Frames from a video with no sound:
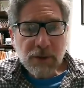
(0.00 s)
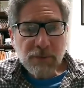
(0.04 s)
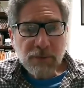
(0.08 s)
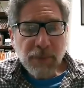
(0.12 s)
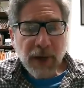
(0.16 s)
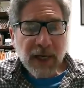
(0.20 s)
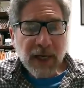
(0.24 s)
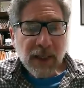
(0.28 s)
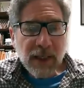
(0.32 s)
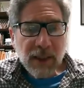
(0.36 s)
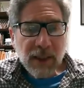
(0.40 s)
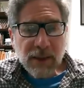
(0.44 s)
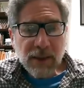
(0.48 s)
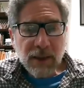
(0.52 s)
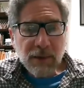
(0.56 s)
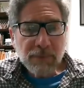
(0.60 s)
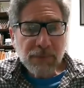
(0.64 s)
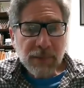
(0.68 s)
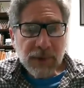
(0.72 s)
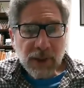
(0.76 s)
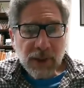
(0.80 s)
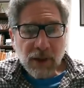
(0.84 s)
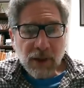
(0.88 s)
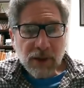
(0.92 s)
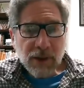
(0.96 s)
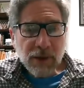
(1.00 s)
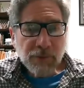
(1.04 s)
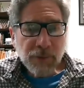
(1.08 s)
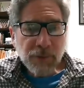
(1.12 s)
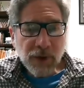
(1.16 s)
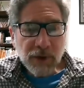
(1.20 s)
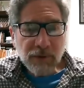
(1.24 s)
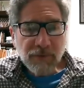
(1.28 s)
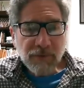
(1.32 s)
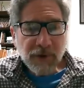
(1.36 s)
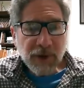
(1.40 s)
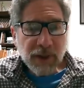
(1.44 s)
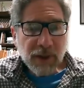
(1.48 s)
Becky to
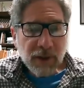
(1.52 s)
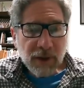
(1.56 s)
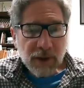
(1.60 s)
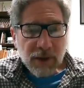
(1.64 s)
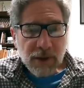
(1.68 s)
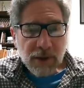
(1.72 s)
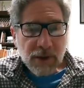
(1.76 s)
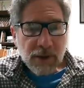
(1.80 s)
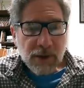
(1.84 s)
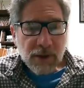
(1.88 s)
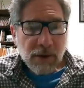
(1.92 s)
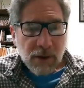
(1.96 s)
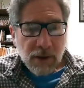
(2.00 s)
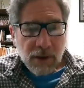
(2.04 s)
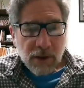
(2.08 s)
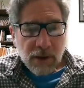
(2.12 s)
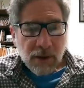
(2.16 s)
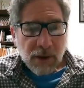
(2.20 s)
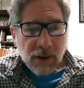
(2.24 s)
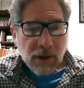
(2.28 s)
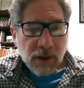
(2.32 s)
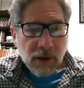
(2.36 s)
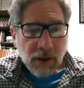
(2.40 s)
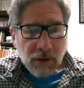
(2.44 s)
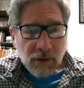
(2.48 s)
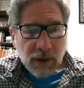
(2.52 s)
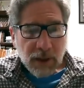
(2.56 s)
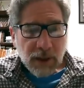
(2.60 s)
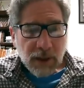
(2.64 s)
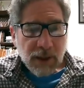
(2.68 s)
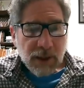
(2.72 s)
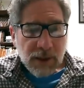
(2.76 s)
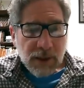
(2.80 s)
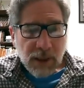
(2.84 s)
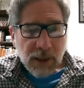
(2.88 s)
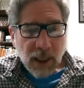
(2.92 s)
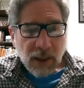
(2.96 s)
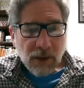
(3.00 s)
point fingers? You know, at
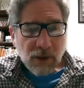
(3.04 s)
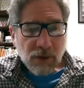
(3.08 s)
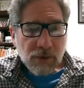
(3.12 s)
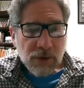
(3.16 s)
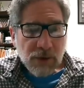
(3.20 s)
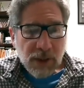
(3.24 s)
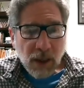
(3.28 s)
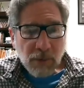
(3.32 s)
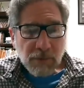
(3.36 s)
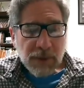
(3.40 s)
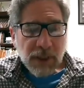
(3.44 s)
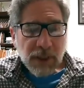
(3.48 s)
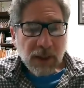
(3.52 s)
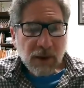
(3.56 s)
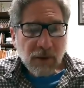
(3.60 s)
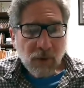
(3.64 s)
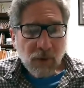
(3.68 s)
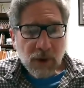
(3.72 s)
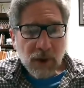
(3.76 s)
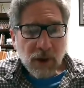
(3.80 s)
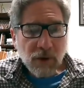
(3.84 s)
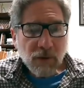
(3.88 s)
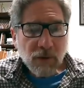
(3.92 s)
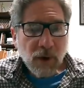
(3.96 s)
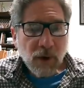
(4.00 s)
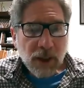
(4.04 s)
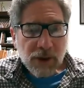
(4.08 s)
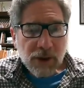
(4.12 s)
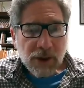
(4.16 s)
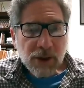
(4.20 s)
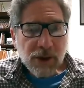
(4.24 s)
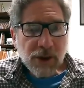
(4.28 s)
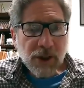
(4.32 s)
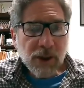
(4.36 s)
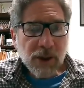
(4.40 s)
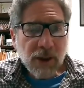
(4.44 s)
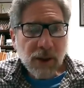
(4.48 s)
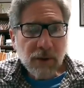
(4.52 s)
least they do something. You know, why
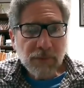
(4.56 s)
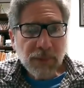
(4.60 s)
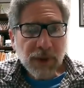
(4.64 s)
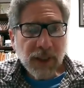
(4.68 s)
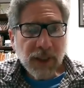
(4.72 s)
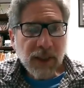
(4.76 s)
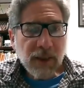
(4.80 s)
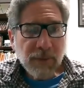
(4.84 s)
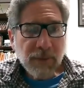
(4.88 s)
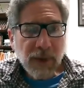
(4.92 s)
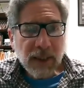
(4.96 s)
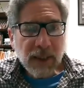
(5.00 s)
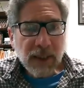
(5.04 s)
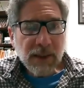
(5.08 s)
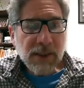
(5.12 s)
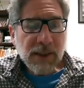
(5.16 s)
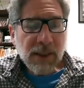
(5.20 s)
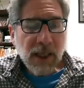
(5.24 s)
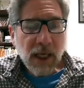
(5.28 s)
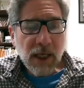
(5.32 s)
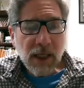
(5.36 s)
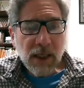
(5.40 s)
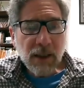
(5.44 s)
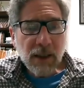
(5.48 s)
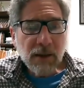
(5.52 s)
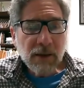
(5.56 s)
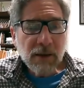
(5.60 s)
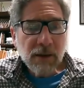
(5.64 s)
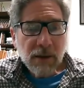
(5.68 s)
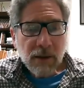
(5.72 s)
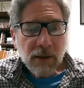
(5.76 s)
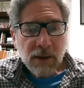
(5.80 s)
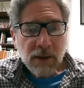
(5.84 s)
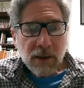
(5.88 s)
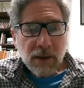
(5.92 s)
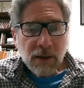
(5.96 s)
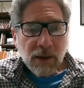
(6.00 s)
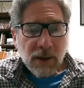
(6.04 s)
should she complain about the Seder?
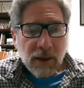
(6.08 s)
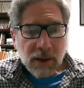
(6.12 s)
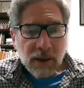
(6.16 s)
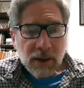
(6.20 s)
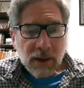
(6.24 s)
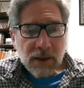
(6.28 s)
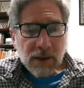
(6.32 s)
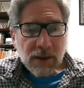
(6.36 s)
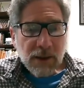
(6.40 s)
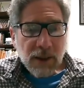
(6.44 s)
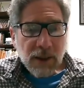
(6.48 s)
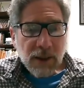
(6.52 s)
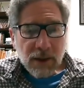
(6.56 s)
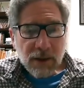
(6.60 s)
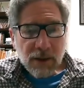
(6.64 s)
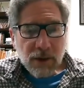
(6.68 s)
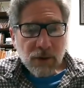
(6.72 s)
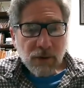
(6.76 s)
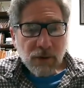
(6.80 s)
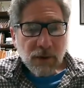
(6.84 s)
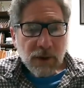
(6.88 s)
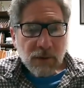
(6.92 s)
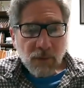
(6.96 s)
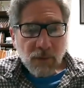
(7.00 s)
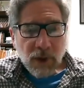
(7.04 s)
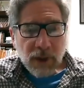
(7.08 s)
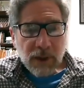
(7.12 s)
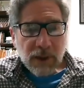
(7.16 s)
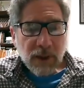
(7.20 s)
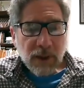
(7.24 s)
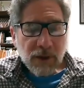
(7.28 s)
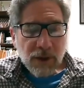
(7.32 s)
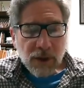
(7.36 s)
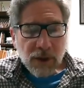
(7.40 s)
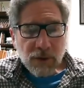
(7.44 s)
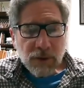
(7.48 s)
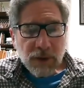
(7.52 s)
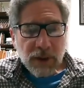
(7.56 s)
At least they're doing what they're
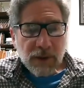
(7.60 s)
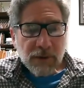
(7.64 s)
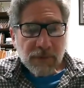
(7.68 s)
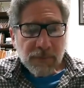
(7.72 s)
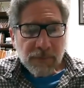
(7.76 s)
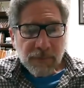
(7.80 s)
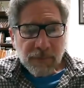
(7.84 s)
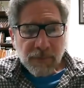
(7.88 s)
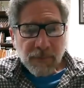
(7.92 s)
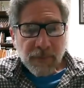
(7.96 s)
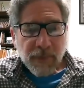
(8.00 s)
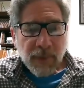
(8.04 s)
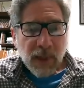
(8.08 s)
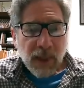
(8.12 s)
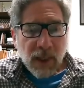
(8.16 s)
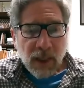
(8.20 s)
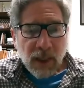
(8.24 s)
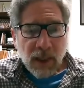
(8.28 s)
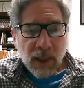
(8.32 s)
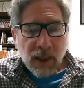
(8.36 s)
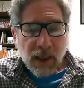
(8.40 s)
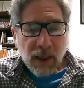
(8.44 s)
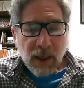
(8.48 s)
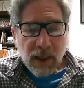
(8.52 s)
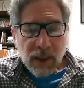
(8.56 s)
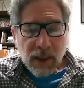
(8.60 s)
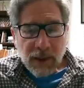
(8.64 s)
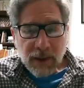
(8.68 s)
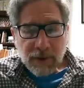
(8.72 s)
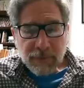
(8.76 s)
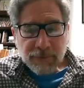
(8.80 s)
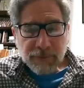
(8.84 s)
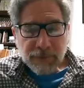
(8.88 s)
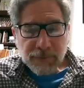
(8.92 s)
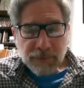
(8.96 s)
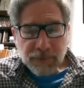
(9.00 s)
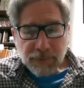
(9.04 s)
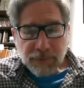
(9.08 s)
doing.
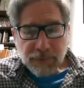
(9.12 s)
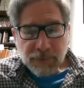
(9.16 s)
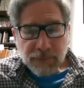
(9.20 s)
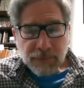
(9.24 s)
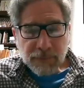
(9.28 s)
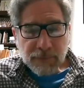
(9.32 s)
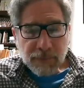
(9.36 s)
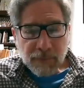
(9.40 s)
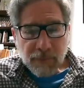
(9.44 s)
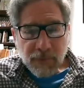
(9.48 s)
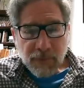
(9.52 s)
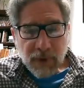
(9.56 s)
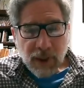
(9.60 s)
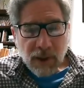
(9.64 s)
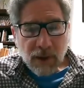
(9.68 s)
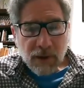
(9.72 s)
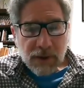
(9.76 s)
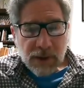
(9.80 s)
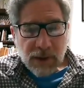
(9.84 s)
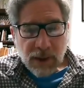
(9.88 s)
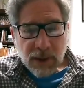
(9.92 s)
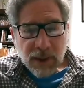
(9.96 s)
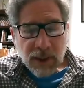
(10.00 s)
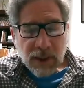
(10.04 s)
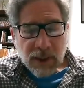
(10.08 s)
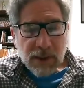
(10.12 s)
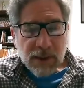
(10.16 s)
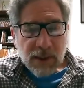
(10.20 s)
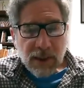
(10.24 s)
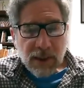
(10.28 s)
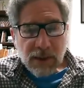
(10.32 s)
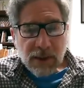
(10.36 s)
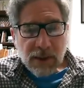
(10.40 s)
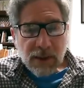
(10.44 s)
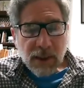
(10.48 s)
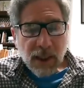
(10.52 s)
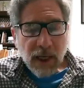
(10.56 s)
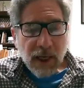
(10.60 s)
Mm. You know, so there's
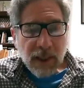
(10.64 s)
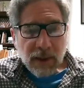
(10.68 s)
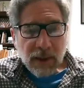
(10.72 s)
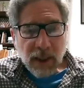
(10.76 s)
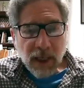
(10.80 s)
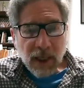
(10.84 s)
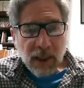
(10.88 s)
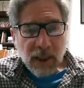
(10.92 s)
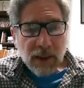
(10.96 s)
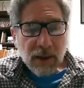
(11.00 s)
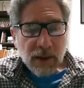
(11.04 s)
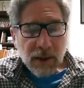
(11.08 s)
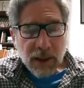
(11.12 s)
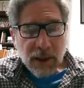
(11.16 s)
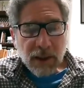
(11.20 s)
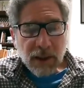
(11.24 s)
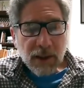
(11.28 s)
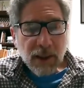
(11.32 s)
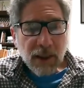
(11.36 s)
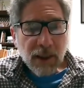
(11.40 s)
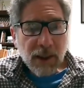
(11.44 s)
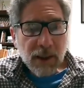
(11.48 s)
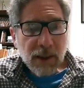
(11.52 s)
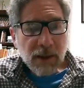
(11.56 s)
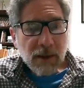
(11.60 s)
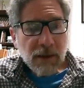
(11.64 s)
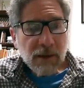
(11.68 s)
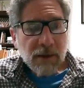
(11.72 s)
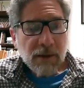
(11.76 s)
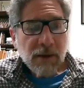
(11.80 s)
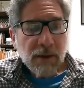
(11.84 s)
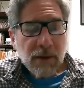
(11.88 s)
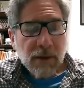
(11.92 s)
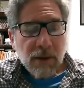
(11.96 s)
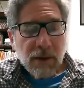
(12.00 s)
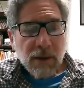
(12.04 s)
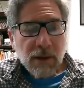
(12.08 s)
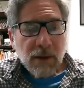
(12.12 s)
these, and clearly,
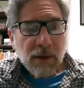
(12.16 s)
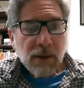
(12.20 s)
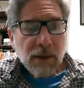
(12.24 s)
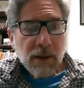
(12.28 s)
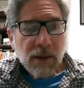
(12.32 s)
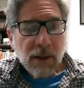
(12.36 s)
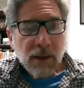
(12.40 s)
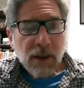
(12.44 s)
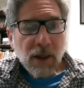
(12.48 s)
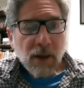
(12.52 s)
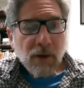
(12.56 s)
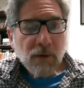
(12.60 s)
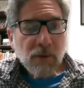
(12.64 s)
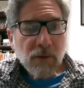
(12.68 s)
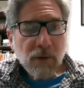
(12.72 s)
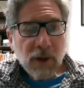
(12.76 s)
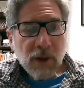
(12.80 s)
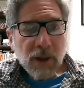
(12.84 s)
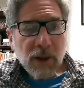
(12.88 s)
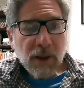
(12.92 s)
you know,